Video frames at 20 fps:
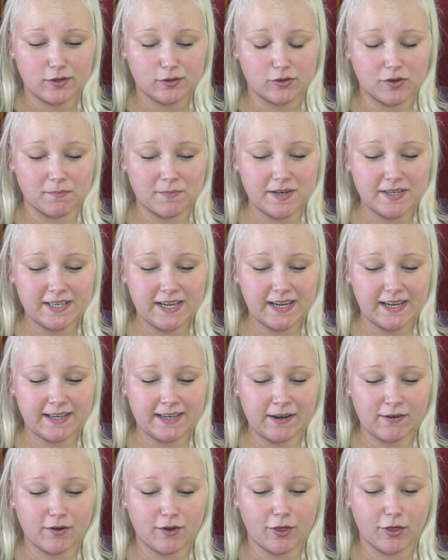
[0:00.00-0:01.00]
So I'm going to take
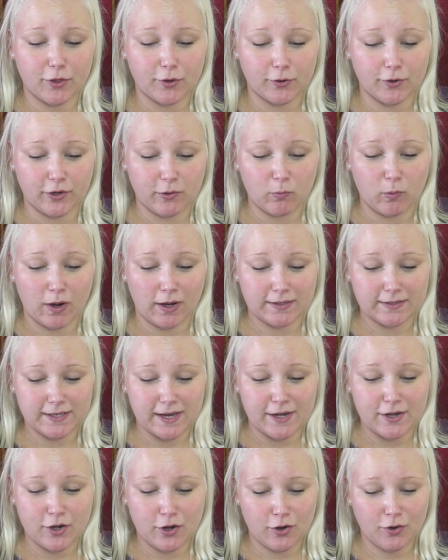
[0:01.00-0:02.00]
it down to 30 watts.
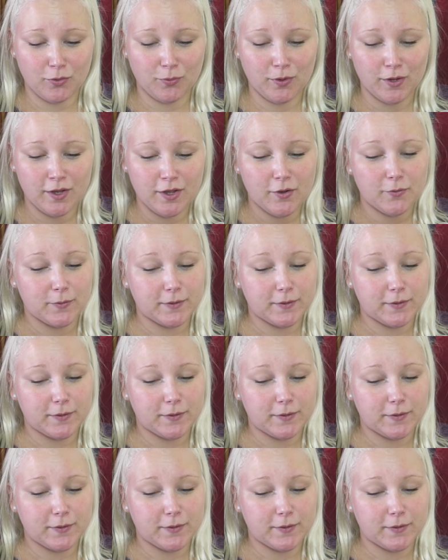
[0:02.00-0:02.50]
I know